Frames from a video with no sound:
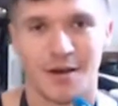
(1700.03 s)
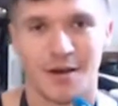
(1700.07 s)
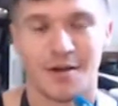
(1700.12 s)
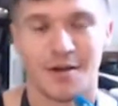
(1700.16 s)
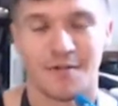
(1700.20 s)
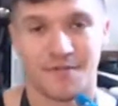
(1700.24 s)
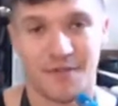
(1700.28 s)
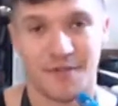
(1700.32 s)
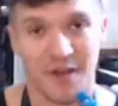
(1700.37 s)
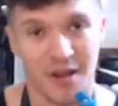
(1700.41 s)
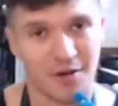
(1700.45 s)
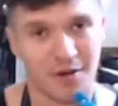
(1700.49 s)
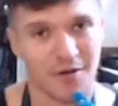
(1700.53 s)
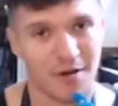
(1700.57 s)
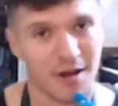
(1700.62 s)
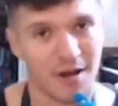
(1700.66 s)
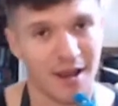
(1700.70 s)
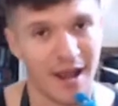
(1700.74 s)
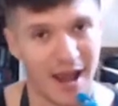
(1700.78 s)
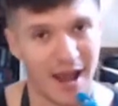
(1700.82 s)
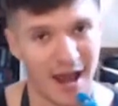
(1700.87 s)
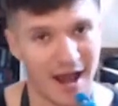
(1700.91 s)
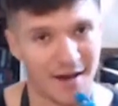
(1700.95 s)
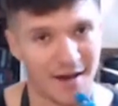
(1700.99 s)
fingering
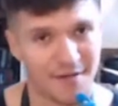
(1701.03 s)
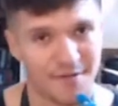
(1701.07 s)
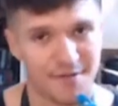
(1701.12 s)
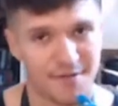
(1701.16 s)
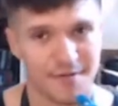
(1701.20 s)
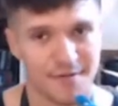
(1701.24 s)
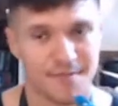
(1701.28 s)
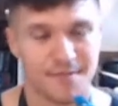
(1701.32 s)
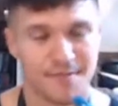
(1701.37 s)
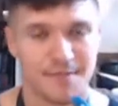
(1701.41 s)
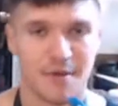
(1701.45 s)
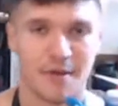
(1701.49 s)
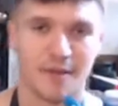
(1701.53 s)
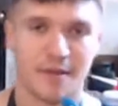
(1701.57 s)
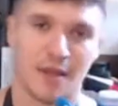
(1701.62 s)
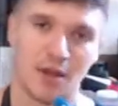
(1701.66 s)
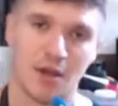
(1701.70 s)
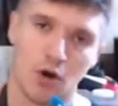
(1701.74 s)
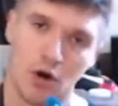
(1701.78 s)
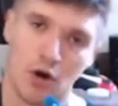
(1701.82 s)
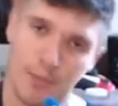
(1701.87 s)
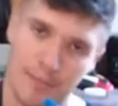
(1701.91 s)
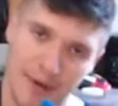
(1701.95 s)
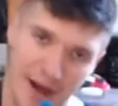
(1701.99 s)
F and then
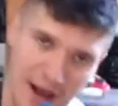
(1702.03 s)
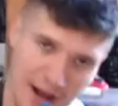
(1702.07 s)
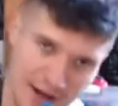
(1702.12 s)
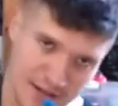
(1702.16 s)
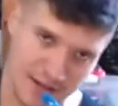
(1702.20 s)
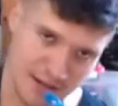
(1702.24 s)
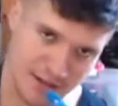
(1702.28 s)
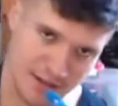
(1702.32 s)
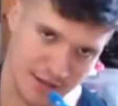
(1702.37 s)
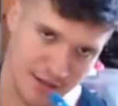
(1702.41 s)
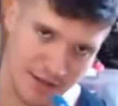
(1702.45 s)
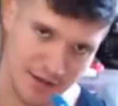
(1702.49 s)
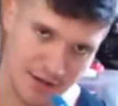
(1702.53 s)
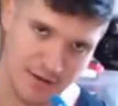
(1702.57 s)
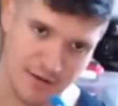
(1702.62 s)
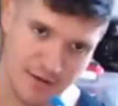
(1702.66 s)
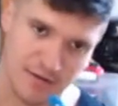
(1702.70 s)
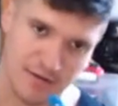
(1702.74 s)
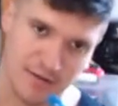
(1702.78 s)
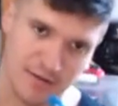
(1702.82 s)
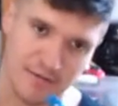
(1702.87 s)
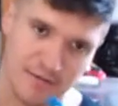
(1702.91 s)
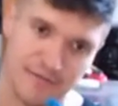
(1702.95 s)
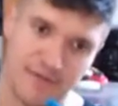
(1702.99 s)
going back to the
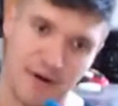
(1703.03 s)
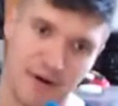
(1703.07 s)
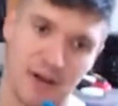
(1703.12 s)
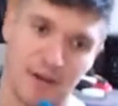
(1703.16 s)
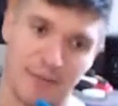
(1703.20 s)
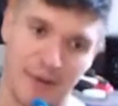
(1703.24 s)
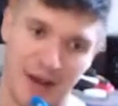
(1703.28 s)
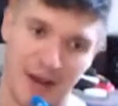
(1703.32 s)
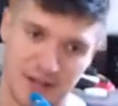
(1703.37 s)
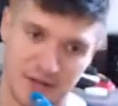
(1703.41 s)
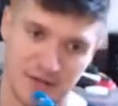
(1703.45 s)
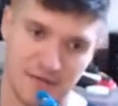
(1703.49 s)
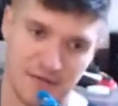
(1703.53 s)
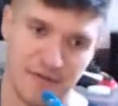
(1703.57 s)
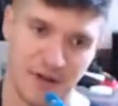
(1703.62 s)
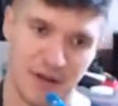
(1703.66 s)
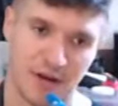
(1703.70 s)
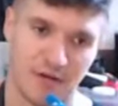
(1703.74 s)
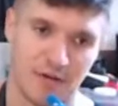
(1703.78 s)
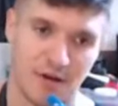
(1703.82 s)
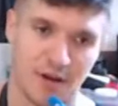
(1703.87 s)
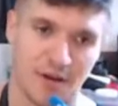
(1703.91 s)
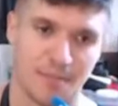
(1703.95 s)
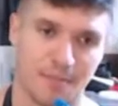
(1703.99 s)
fundamental
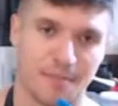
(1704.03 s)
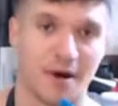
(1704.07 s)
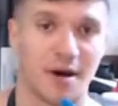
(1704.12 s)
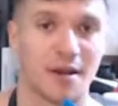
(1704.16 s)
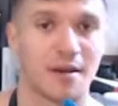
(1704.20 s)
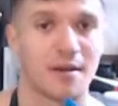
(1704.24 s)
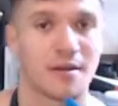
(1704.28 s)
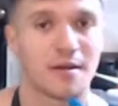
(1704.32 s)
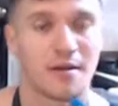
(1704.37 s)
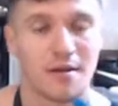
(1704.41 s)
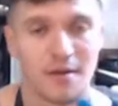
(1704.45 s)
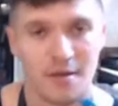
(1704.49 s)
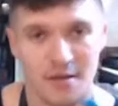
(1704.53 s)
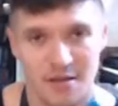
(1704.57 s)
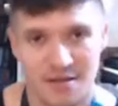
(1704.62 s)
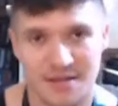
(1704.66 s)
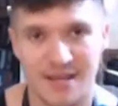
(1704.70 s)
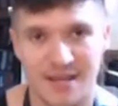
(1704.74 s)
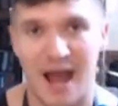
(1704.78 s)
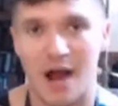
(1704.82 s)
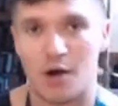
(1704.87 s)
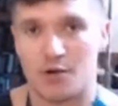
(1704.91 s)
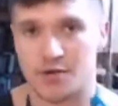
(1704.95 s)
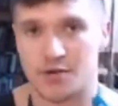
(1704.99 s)
fingering, but
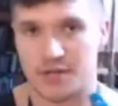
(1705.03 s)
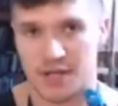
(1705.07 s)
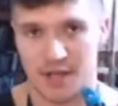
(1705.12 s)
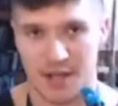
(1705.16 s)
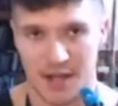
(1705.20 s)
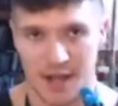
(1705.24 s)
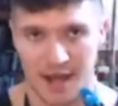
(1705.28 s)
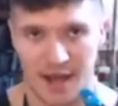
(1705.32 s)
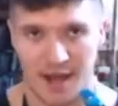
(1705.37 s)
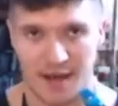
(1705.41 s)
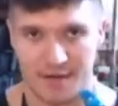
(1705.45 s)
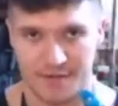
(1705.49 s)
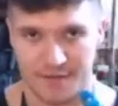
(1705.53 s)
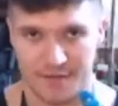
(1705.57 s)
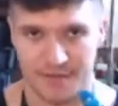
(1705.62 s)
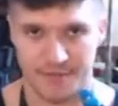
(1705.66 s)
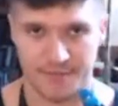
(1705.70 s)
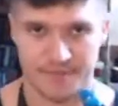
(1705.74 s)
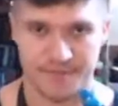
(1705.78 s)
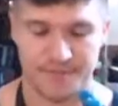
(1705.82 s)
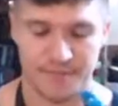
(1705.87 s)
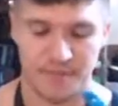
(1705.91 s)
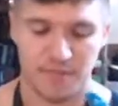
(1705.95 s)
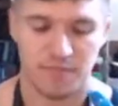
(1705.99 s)
sounding F,
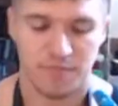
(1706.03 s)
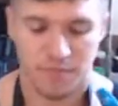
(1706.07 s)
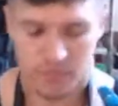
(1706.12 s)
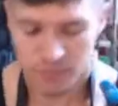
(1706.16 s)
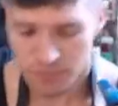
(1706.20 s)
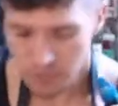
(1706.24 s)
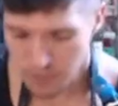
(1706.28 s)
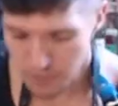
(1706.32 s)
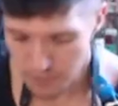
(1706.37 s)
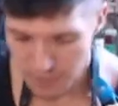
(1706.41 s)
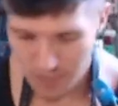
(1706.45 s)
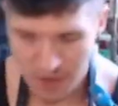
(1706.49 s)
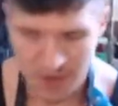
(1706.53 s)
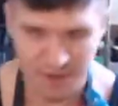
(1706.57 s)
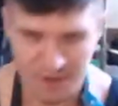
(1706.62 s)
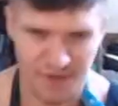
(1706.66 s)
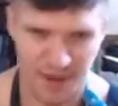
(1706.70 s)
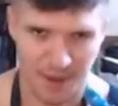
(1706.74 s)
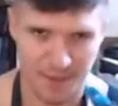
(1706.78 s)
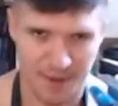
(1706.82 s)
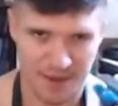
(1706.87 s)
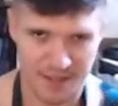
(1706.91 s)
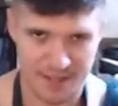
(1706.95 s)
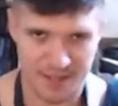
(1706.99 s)
if
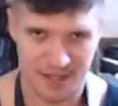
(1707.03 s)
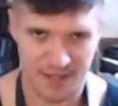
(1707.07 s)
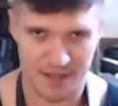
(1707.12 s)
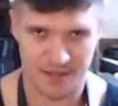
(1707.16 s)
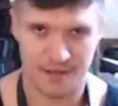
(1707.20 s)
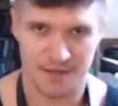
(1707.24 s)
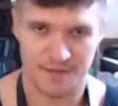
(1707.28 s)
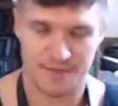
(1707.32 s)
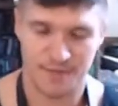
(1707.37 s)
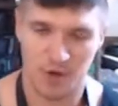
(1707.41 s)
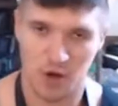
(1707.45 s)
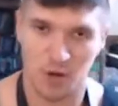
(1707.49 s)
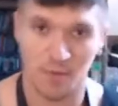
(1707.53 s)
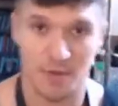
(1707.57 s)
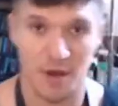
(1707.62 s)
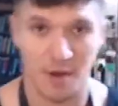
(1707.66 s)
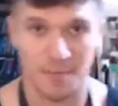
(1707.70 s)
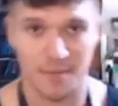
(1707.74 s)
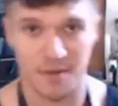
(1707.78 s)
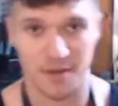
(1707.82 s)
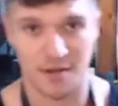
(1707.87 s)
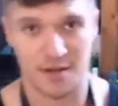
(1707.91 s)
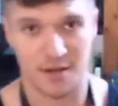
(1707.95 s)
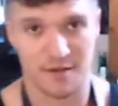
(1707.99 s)
that makes sense. Hope I'm not
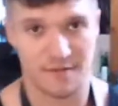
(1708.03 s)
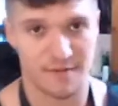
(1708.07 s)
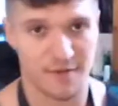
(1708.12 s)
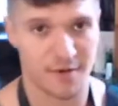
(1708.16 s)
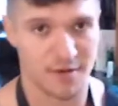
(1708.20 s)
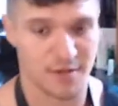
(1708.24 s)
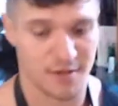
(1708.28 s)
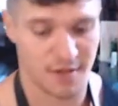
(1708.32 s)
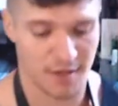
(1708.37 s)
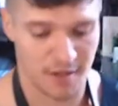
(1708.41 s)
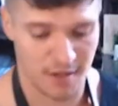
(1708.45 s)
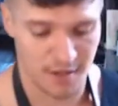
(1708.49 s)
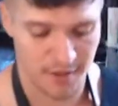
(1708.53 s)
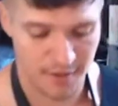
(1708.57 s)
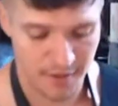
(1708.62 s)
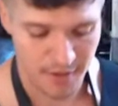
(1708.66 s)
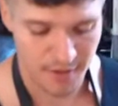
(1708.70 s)
being confusing here.